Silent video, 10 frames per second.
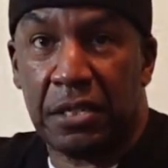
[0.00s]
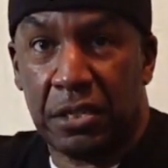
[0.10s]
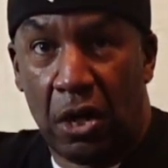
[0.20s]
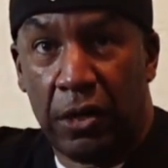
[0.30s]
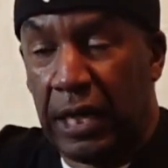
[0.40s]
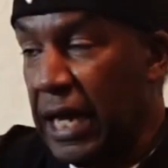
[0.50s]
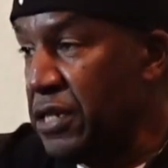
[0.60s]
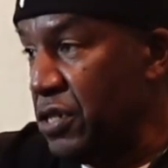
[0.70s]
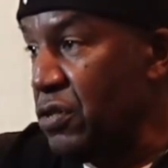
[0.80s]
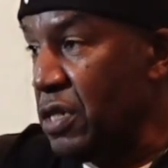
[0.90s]
because
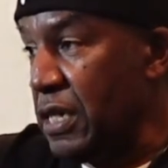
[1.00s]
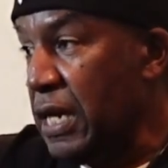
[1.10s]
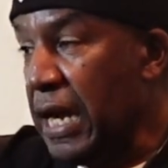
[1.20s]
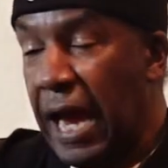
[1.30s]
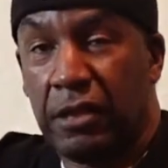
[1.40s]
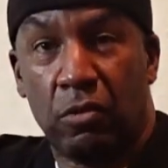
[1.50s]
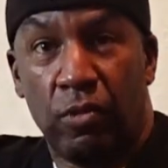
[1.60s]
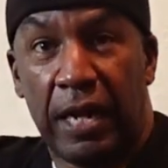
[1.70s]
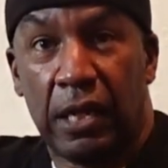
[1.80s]
arcades usually had the radios.